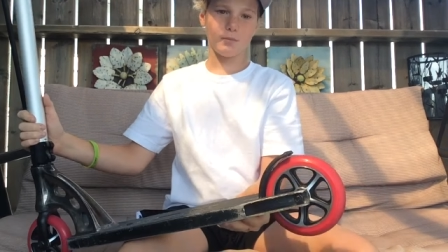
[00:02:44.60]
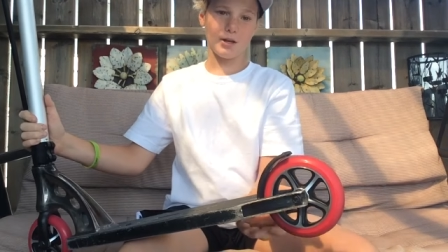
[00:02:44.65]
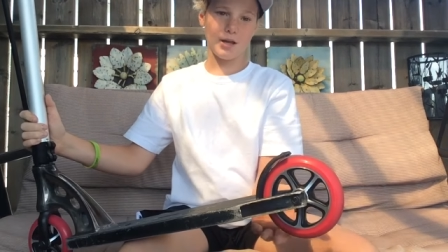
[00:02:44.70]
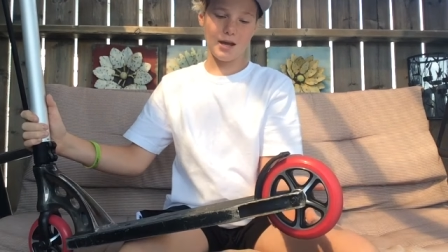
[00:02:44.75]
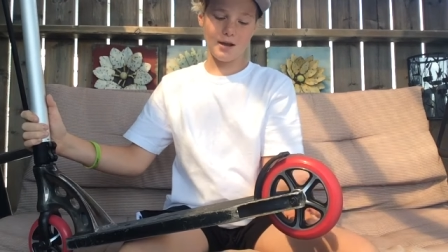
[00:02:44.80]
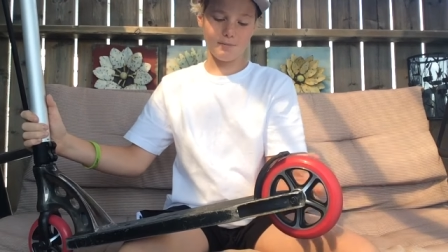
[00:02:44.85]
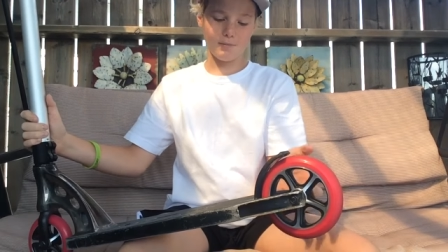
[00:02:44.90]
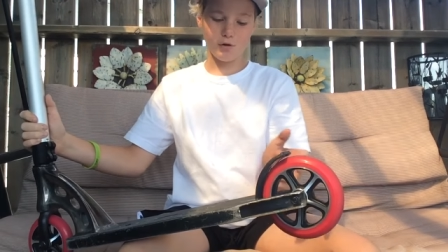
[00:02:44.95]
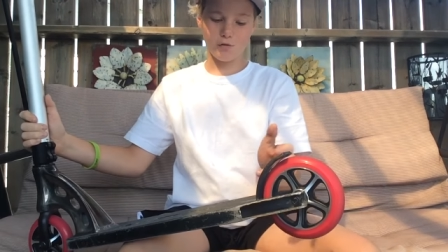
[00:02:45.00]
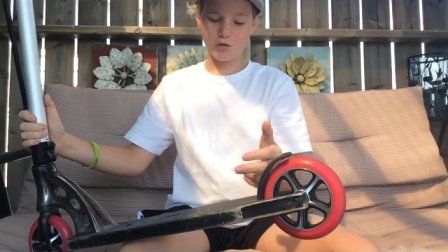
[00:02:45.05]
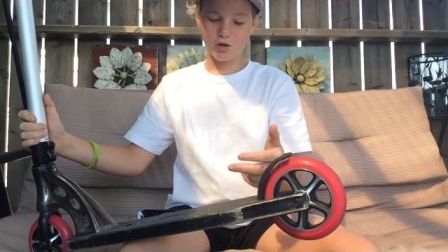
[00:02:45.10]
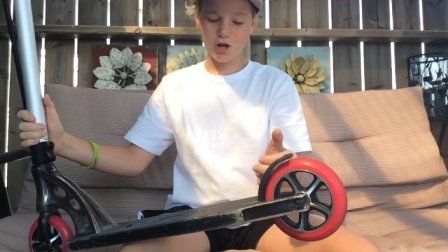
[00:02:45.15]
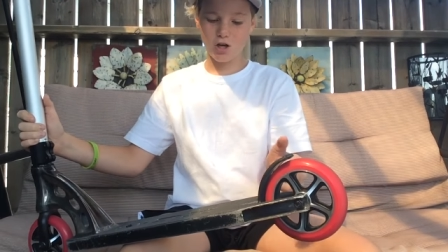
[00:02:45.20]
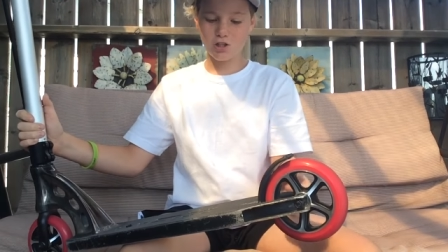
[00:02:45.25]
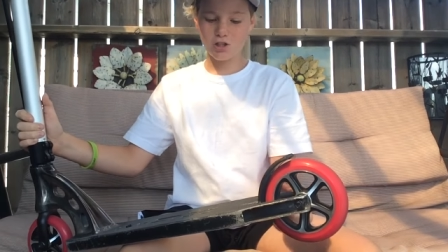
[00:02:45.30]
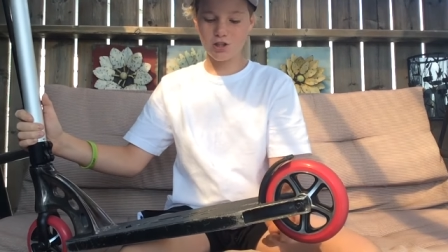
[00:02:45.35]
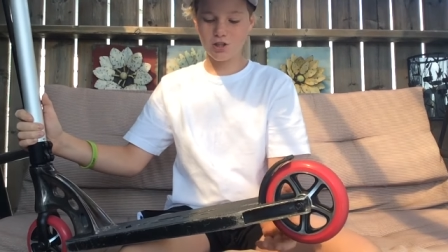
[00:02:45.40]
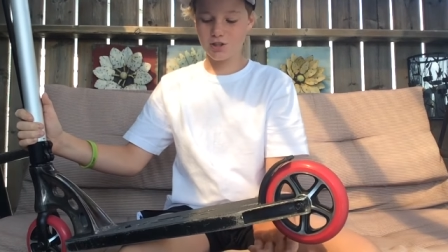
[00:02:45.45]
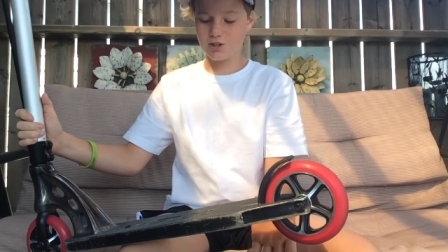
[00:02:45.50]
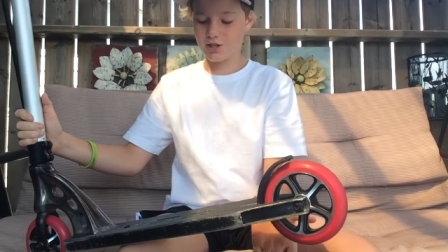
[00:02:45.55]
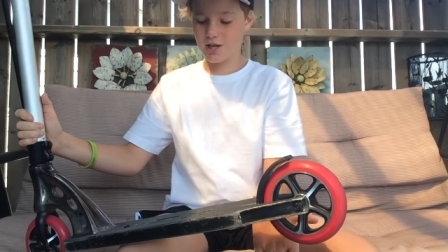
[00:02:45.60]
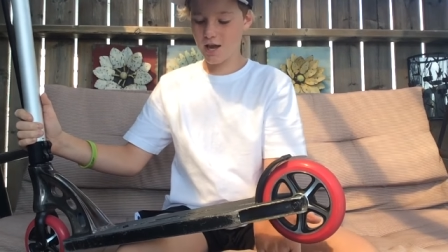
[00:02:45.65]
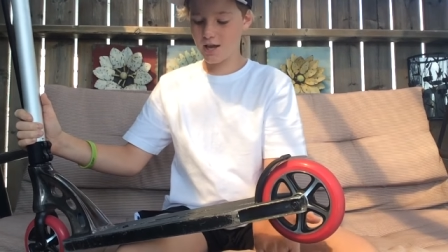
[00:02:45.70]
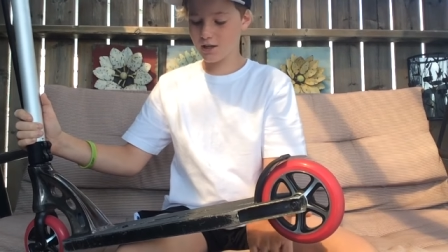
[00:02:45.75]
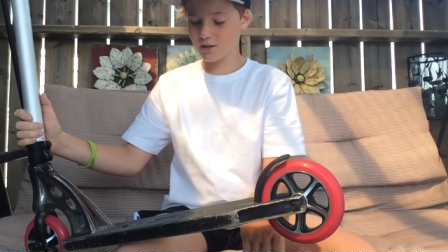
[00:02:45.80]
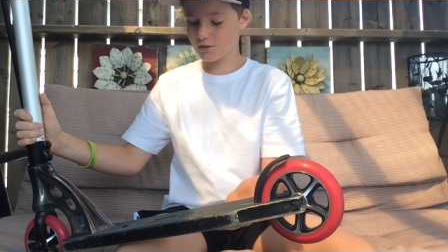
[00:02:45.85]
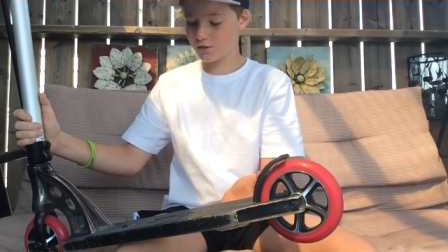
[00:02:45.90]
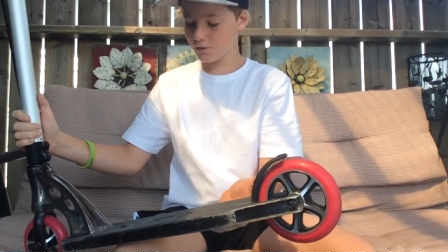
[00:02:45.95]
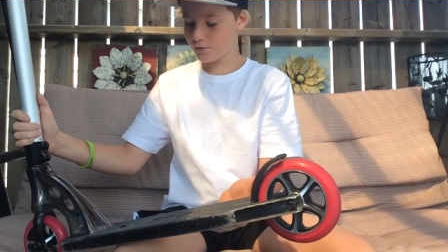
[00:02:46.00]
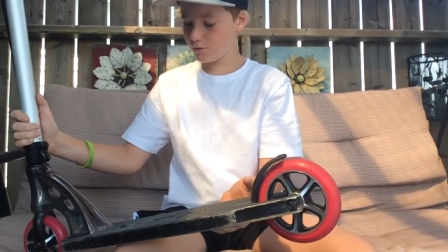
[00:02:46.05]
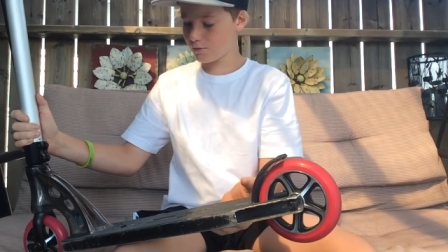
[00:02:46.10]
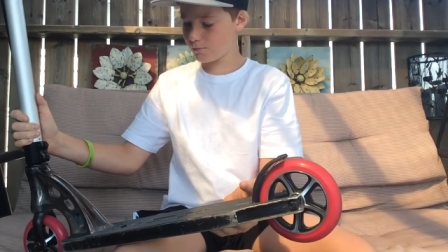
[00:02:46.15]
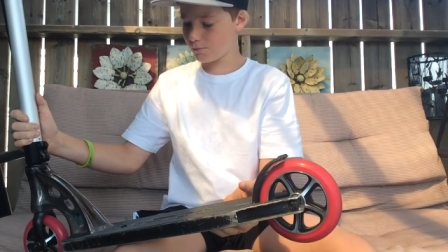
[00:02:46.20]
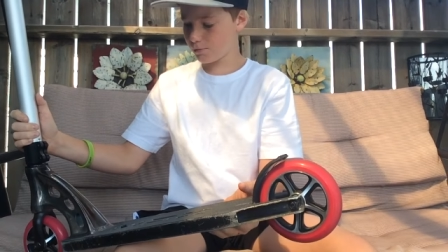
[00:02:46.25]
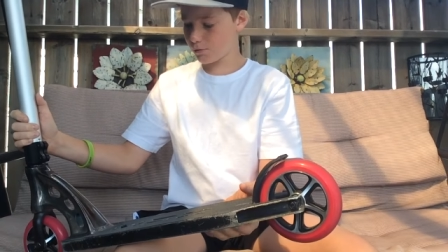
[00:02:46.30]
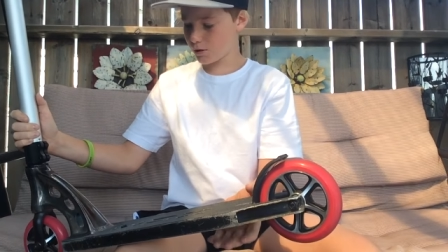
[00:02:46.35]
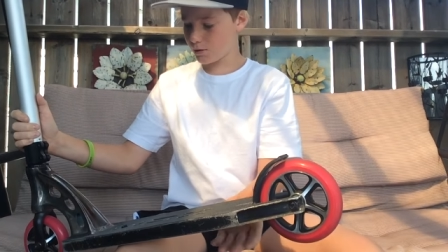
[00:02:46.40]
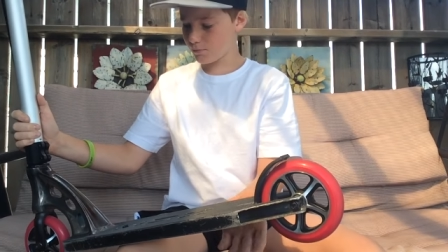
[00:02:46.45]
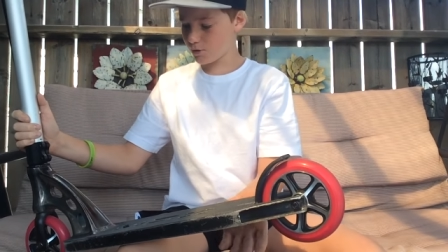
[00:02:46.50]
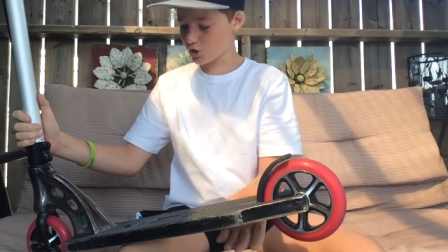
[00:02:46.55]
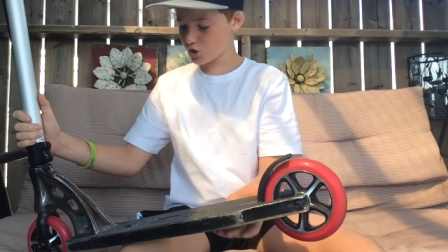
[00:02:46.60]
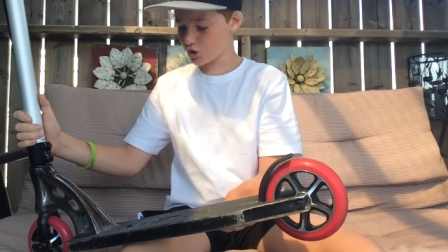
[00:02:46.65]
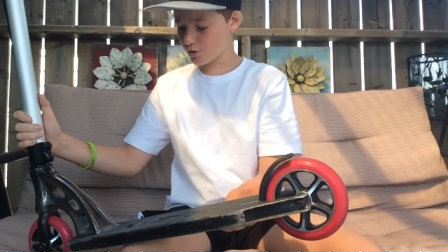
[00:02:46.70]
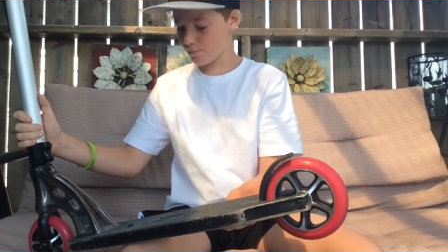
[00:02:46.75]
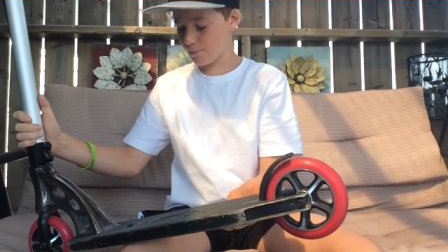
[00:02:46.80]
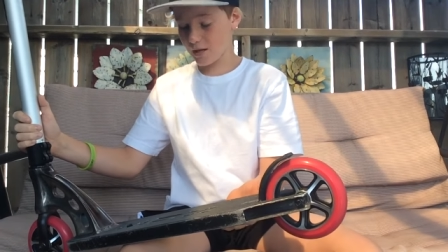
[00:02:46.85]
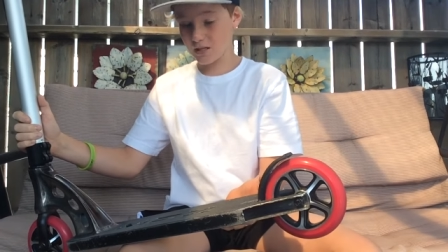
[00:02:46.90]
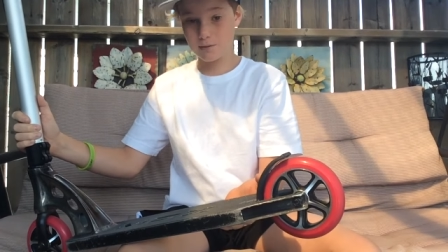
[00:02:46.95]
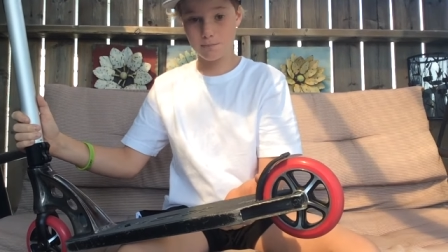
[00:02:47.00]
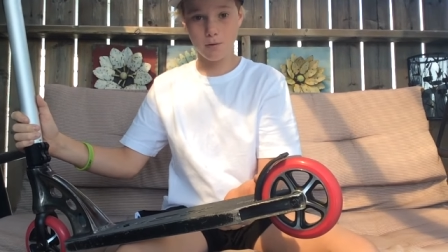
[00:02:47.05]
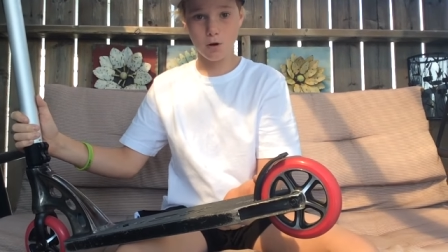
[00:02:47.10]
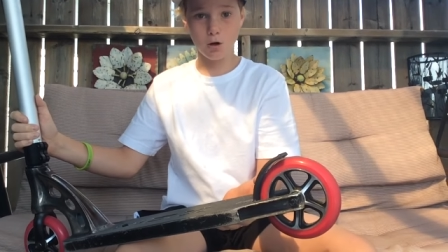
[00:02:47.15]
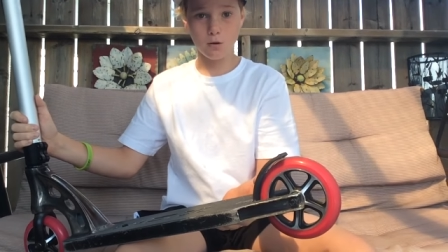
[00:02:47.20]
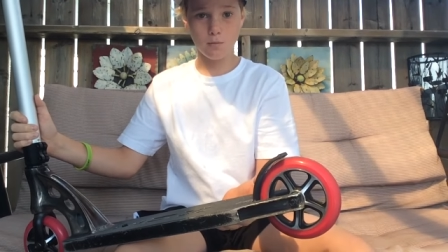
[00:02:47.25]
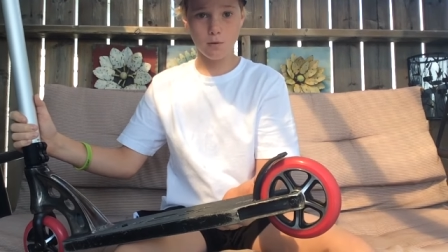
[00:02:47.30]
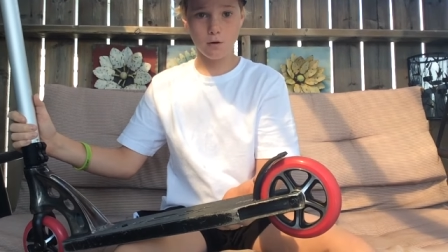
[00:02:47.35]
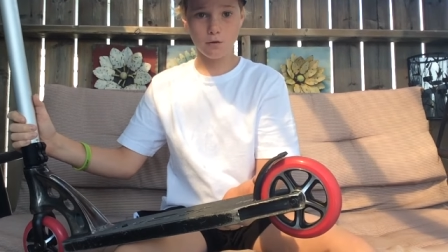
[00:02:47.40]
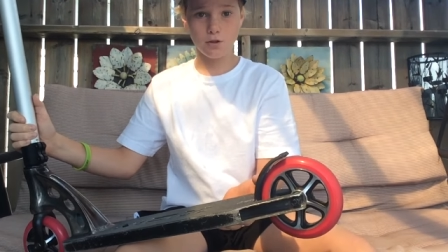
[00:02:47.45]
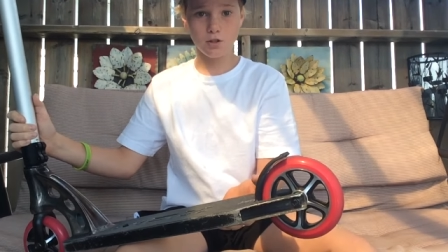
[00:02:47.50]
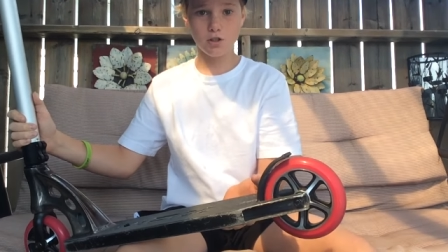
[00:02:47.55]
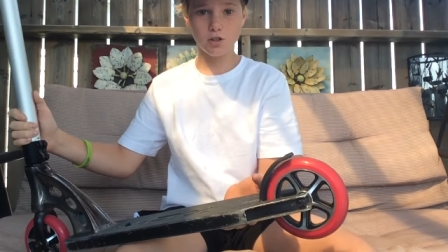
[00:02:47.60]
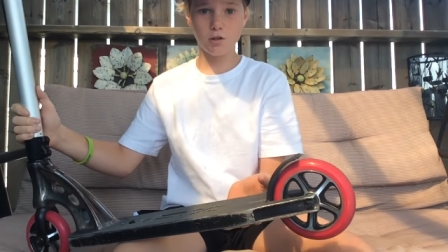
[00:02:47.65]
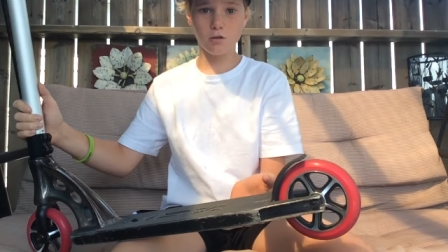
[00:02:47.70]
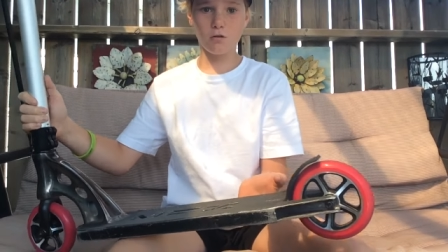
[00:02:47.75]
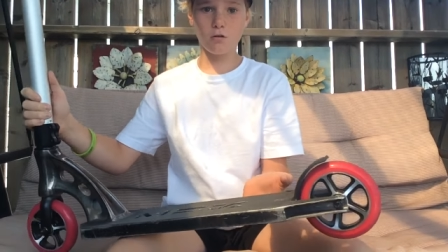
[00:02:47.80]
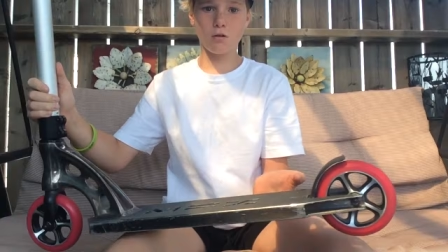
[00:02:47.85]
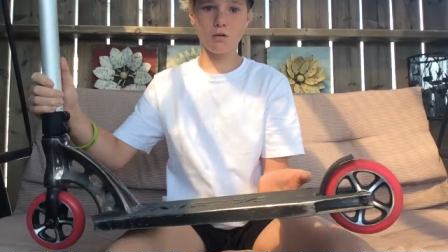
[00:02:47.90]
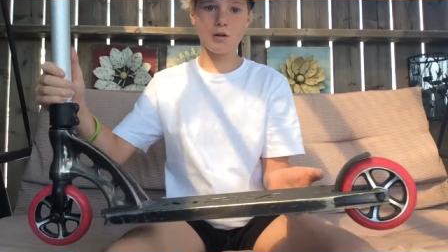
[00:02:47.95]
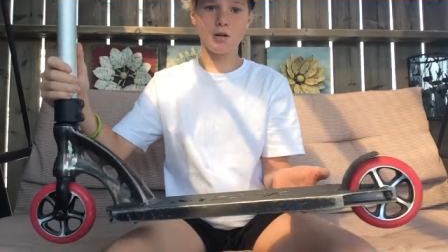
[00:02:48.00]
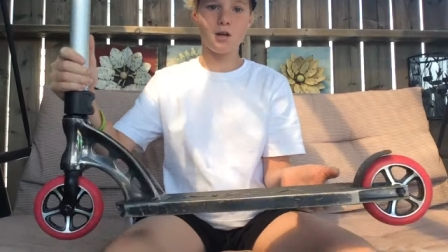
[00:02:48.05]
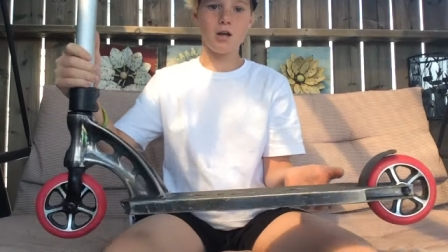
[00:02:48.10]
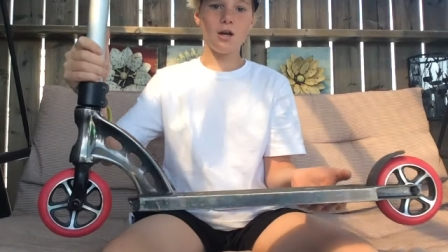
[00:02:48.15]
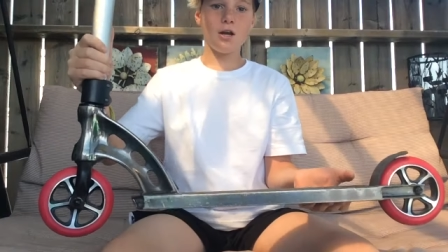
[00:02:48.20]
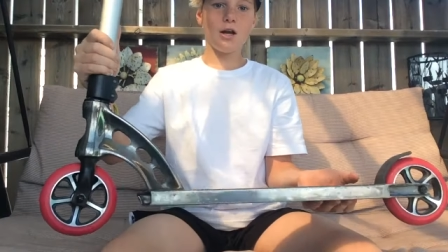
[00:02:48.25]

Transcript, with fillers: But yeah, moving on to the deck. Pretty much the best part about the scooter.